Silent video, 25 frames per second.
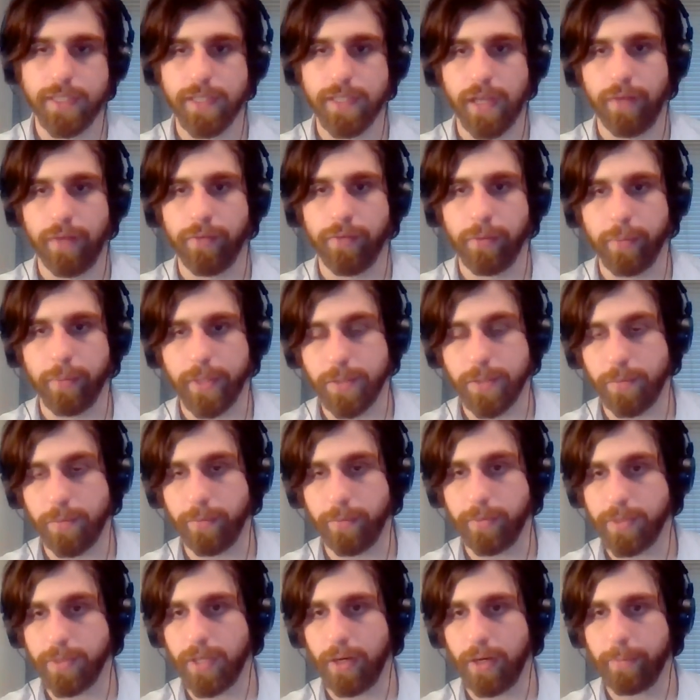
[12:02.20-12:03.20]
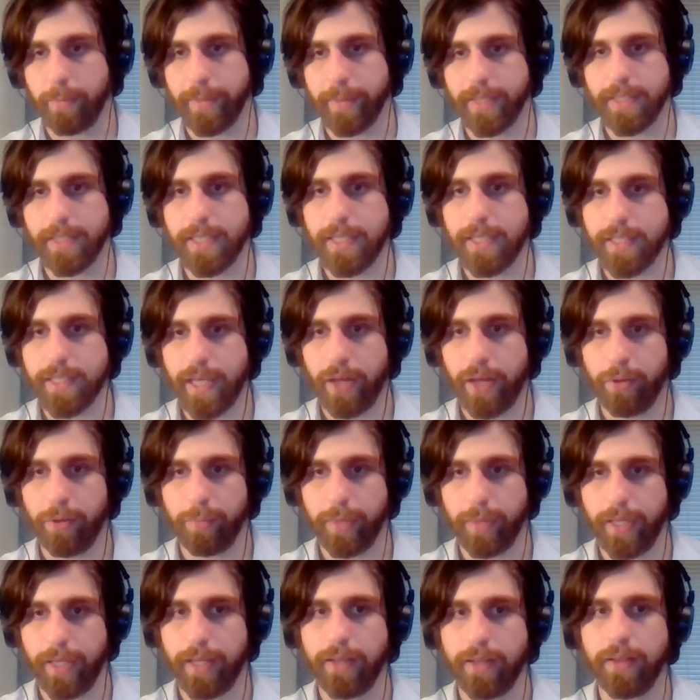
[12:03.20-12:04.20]
is often a place where we'll talk about the state's
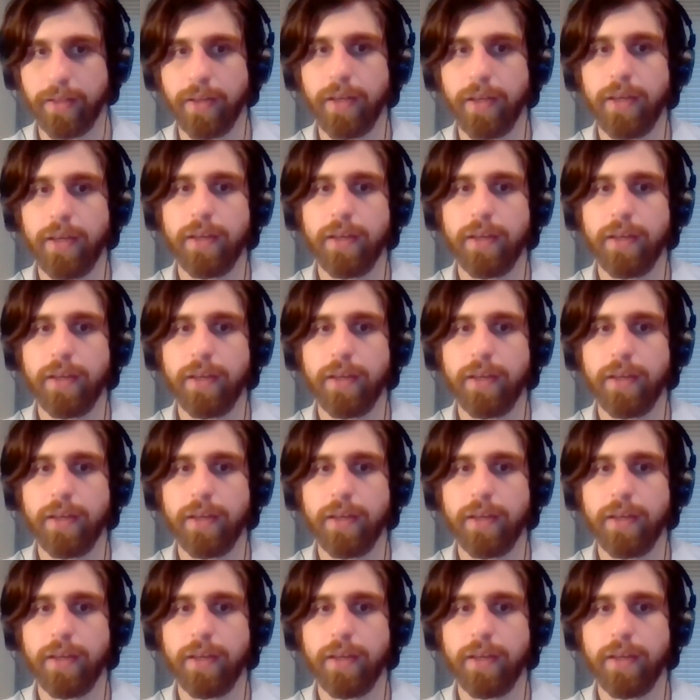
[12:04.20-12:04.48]
counterplan,